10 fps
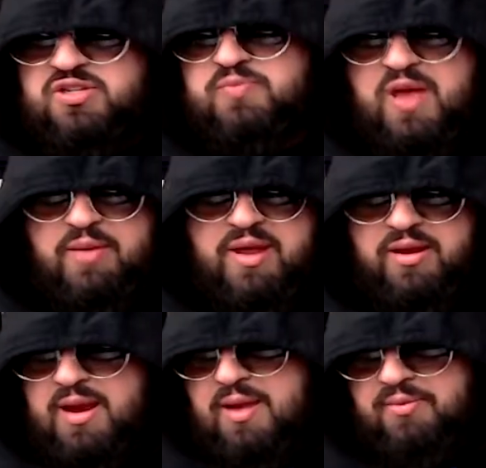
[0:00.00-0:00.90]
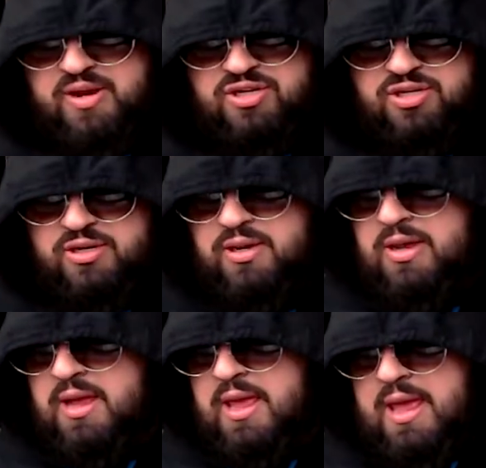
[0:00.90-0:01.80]
Spider-Man collaboration.
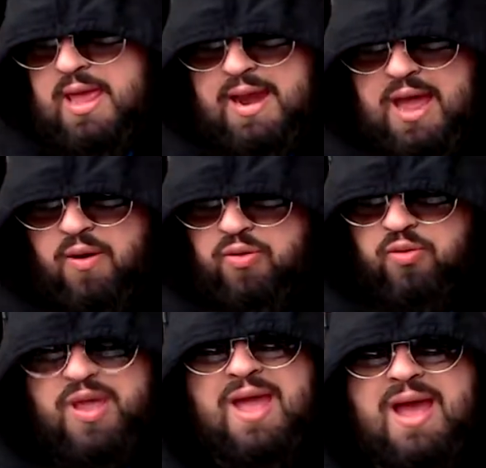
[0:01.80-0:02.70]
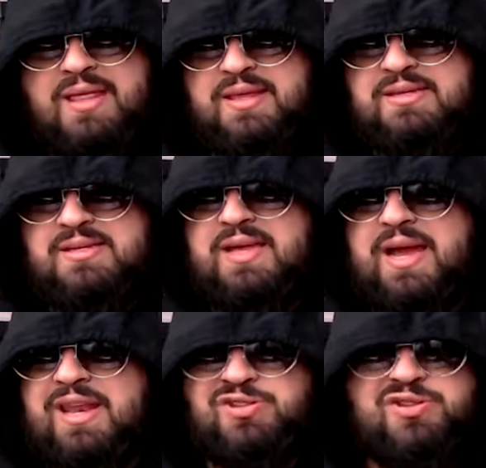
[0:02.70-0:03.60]
Now, the way I got these is I
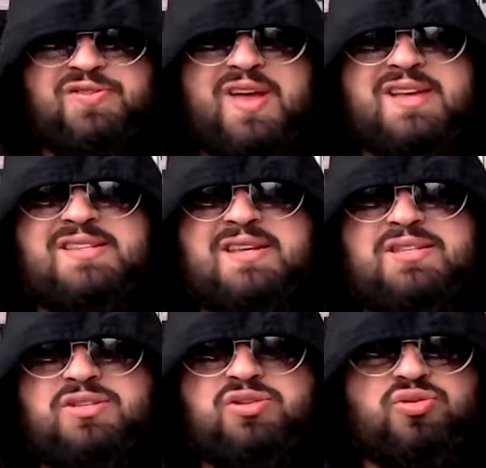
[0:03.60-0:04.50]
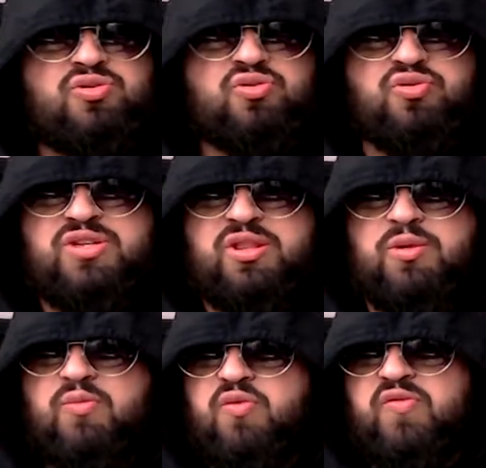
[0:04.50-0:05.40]
got exclusive access to see the
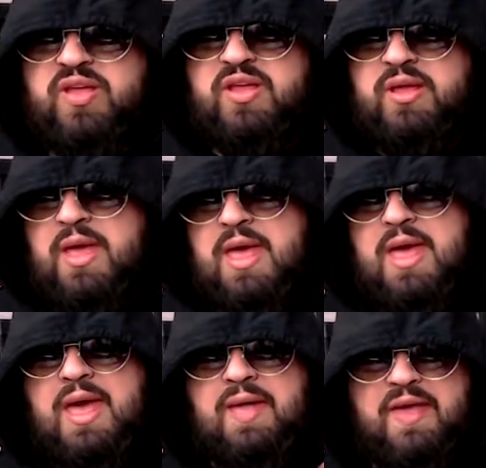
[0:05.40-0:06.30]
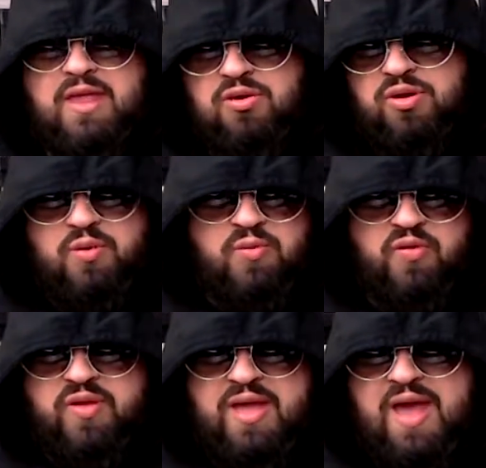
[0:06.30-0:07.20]
movie, and then during the
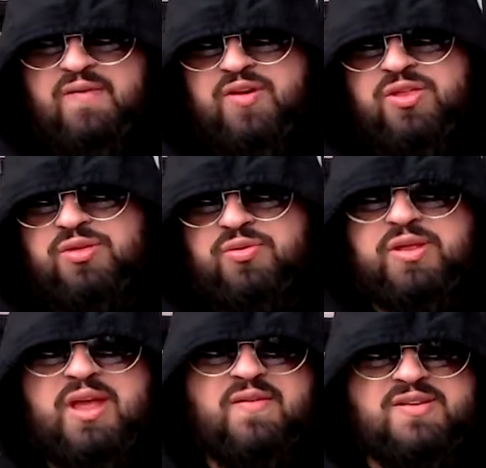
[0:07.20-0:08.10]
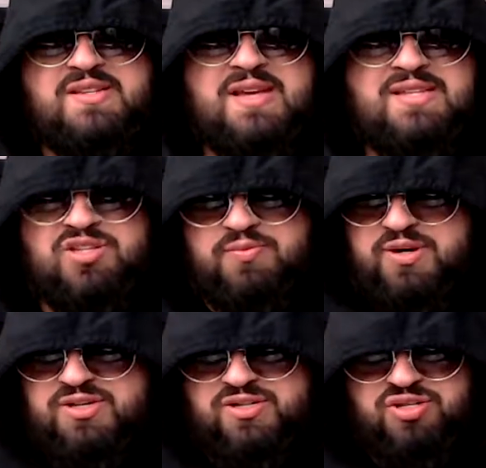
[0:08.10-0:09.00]
movie, halfway through, they gave us access to
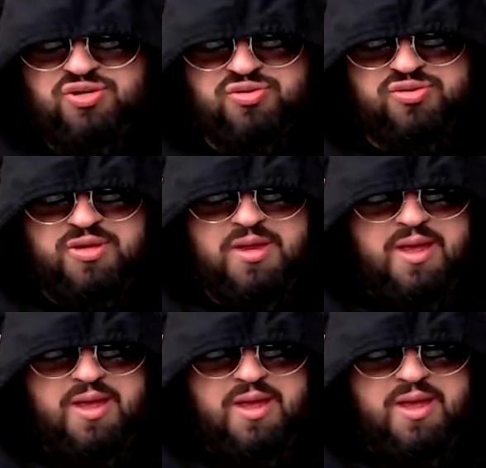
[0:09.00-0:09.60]
purchase the shoes.